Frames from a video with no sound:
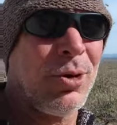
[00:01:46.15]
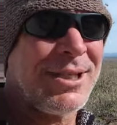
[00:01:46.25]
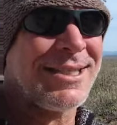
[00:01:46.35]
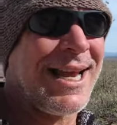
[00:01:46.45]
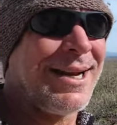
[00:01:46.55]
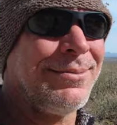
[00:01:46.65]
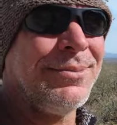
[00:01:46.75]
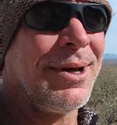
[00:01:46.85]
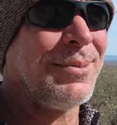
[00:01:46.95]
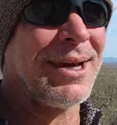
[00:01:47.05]
wood stain
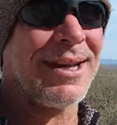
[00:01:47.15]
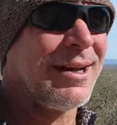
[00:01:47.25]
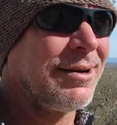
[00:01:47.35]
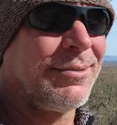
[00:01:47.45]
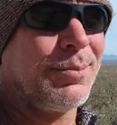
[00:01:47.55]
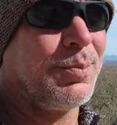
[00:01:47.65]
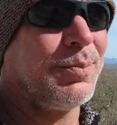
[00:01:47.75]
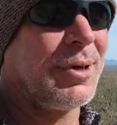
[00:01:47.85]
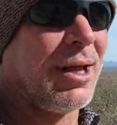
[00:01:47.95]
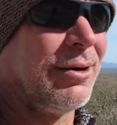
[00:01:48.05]
them. I'm not going
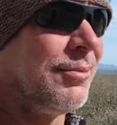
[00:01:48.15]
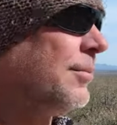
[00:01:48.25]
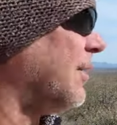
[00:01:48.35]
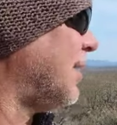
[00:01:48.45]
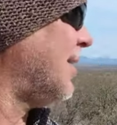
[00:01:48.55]
to color them.